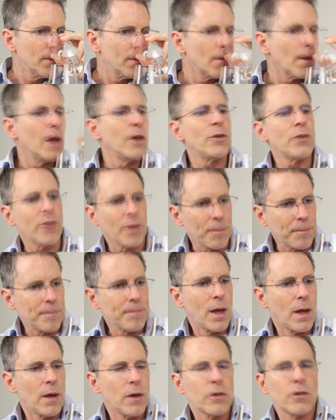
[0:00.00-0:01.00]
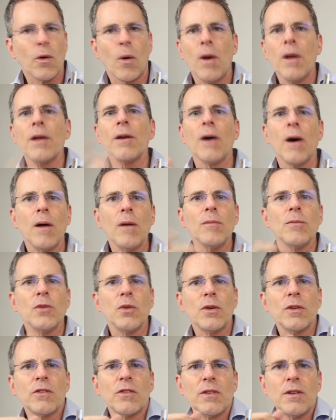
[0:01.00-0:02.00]
Interesting. So all in all,
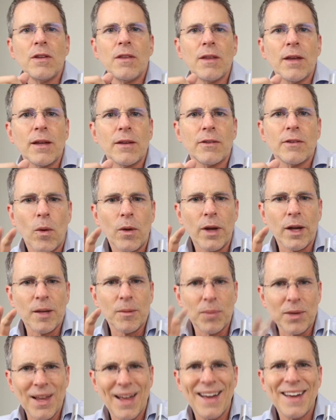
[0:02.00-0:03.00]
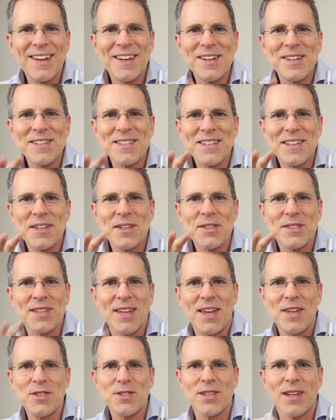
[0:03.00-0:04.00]
you can see that in a blind
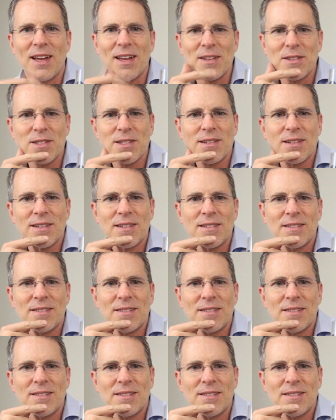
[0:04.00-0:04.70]
taste test,